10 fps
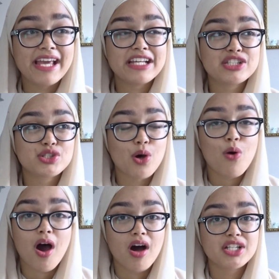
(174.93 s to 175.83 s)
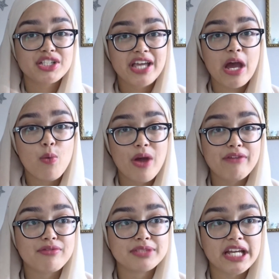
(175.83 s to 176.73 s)
it is so hard to get away
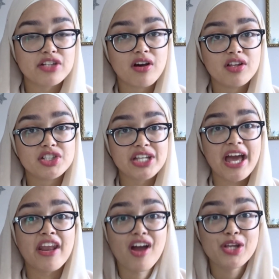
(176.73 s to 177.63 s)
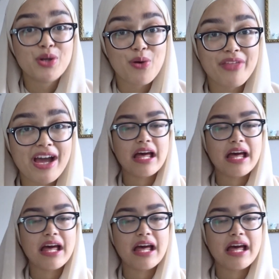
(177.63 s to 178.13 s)
from technology, and I know that.